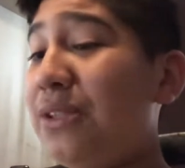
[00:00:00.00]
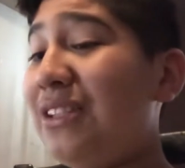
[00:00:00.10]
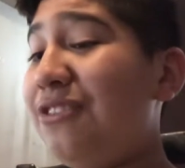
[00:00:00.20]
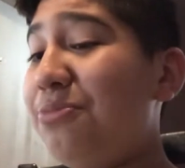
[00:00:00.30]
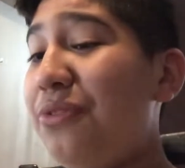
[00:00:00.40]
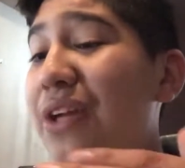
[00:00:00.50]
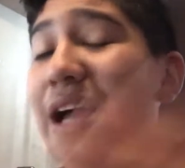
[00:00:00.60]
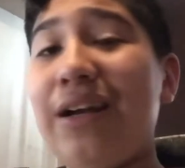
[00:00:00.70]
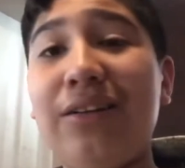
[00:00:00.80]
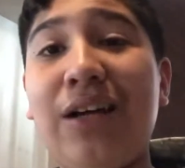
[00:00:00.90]
movie
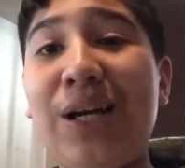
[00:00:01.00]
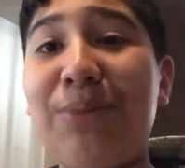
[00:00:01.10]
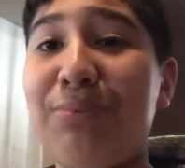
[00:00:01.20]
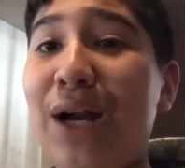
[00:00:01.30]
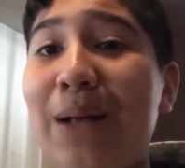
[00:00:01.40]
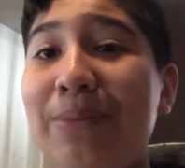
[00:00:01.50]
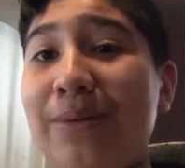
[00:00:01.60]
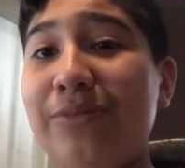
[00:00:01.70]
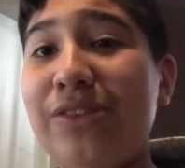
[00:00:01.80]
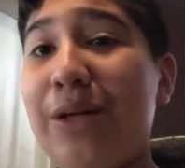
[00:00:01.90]
had a lot of
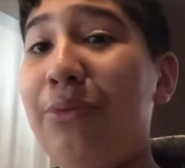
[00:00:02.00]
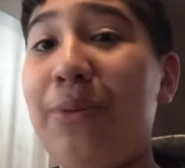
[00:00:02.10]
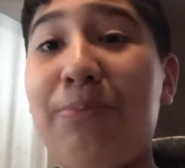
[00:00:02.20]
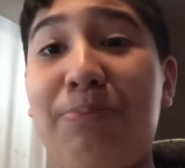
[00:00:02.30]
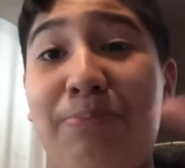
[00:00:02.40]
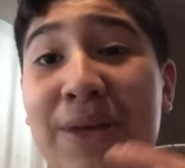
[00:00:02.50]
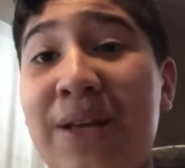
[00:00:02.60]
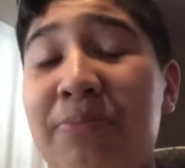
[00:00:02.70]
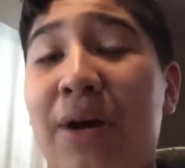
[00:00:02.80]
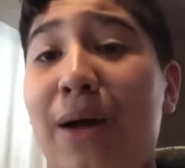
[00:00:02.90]
problems that were
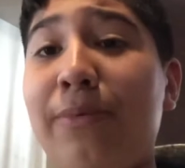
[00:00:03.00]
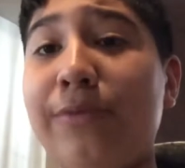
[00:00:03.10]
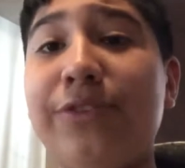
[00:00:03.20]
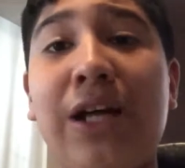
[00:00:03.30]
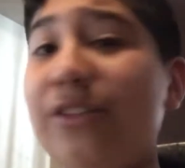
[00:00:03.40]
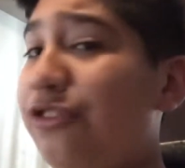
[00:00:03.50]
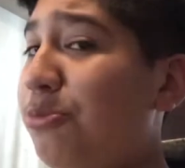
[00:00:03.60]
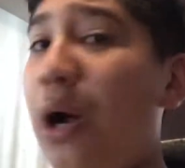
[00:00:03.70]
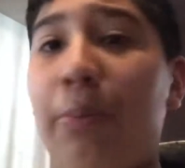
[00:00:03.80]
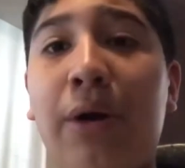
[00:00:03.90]
big problems, not
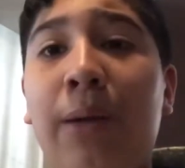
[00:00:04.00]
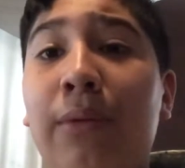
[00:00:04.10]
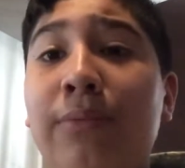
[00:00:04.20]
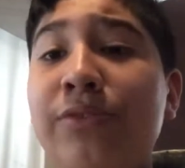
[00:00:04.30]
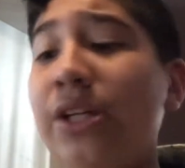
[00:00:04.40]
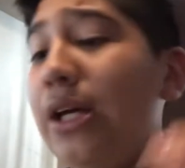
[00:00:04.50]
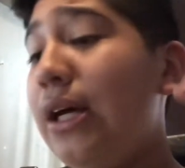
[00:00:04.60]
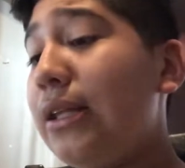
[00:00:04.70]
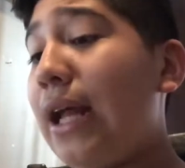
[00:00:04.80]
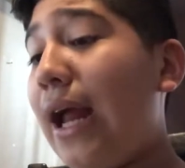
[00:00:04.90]
small problems.
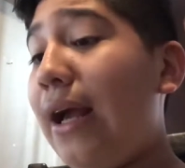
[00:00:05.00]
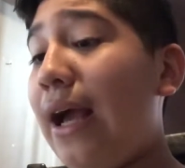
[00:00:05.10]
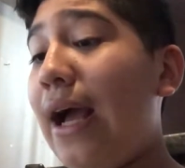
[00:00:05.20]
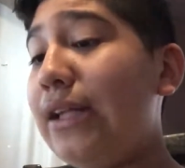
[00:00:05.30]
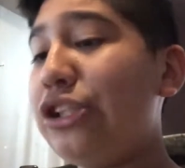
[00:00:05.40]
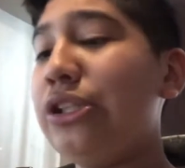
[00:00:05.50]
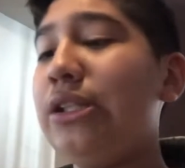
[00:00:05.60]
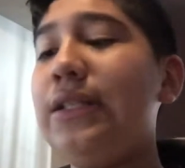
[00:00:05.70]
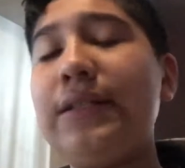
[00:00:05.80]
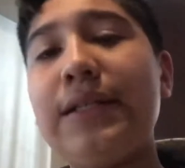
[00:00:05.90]
That I
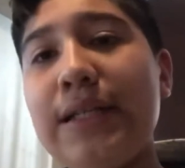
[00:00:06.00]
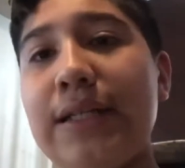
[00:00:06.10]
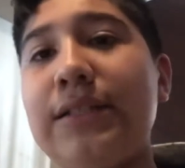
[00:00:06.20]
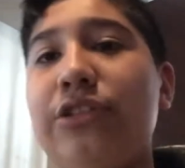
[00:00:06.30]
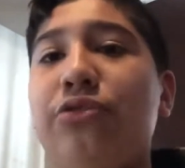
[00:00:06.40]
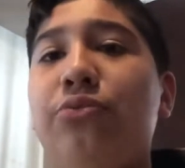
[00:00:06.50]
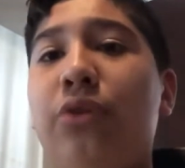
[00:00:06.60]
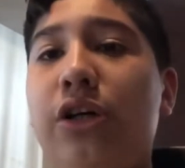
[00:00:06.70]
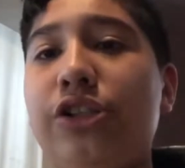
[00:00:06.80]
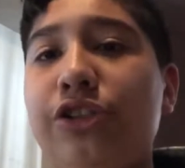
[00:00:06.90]
actually needed to
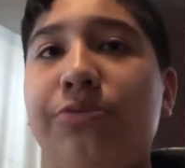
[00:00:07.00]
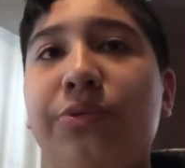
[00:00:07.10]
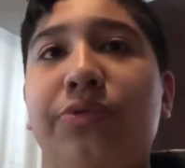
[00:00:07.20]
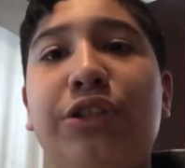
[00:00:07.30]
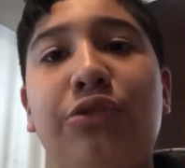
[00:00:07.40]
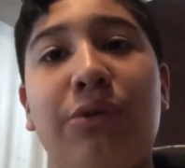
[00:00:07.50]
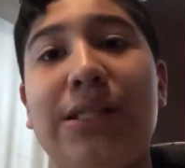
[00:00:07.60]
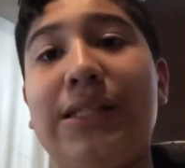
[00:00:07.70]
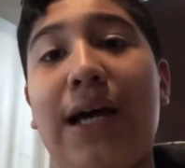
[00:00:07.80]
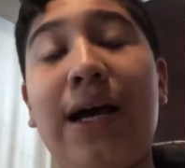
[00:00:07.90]
watch this movie 3
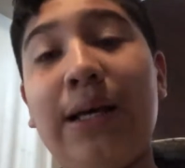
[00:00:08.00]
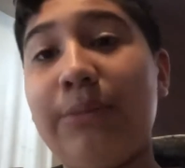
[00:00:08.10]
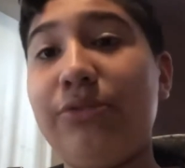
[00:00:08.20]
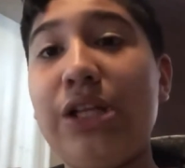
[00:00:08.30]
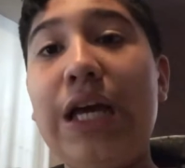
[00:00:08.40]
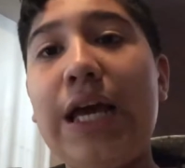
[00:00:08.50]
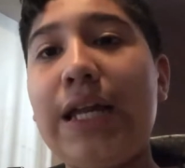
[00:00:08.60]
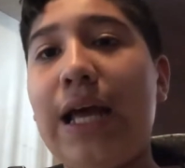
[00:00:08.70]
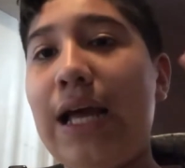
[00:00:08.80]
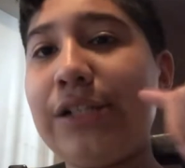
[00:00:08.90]
times, and
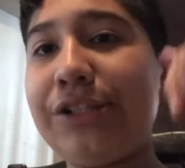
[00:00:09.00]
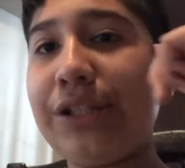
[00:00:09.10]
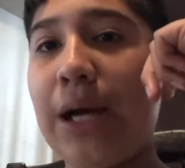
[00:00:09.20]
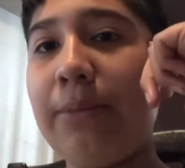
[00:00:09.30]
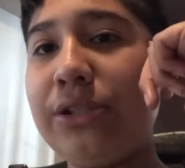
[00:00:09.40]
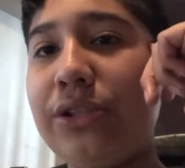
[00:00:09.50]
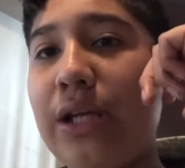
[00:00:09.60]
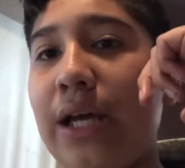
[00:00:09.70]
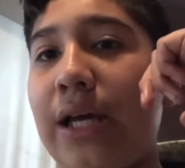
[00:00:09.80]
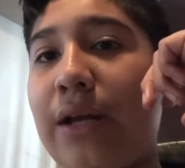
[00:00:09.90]
it actually got me to the
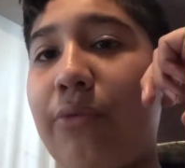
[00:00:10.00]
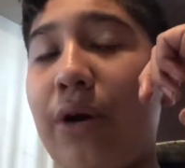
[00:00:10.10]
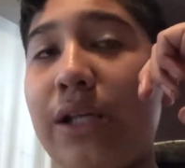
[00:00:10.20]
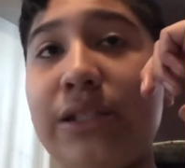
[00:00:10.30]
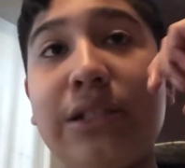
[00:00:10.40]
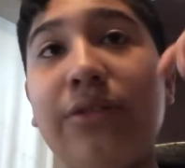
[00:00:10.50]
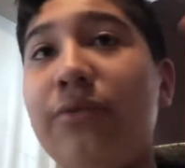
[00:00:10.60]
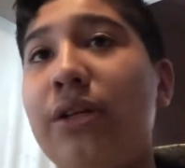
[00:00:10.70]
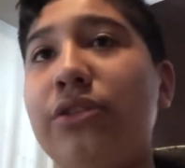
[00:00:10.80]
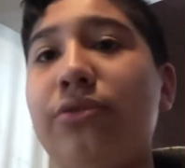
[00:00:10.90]
headache where I didn't
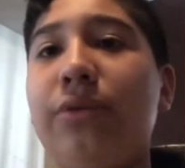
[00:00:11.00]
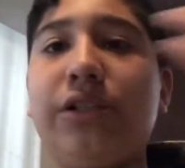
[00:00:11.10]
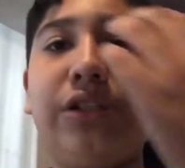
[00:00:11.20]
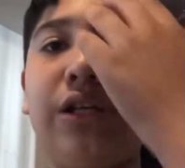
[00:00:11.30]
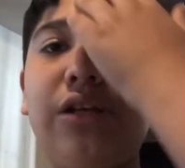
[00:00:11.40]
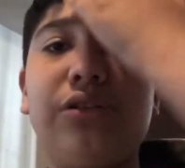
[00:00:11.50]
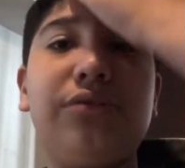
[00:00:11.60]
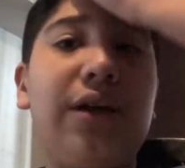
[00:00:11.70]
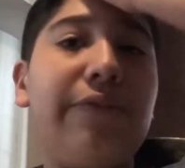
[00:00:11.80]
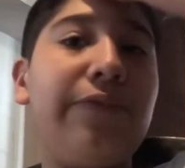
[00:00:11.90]
want to watch it
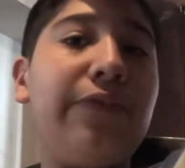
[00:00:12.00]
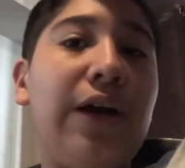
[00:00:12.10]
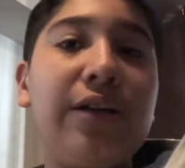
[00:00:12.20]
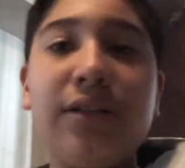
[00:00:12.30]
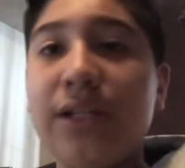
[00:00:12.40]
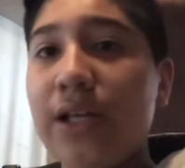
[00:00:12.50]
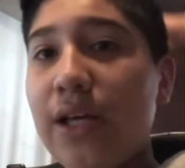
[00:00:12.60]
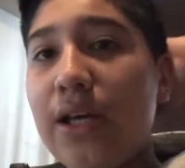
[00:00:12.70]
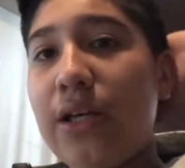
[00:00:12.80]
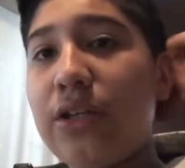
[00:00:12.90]
until I finally
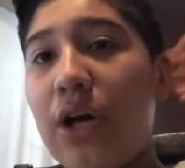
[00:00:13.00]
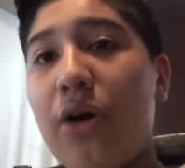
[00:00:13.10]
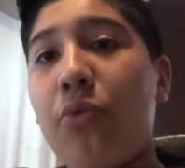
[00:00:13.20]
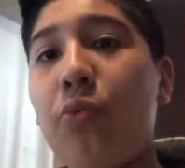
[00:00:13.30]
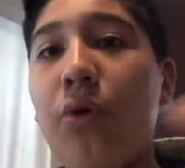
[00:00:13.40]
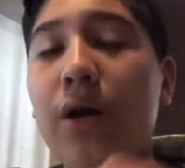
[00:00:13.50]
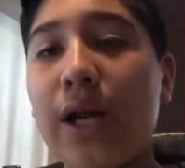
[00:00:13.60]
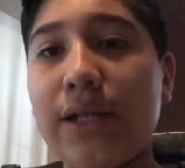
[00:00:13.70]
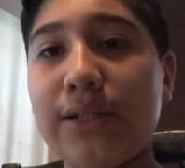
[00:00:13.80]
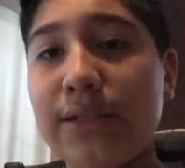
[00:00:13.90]
got what
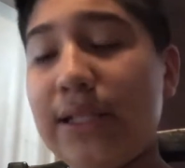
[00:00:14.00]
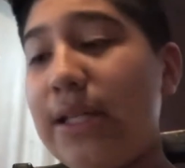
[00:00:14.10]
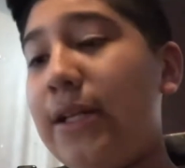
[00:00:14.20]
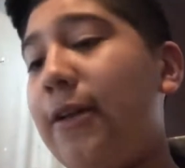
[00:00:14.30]
I needed.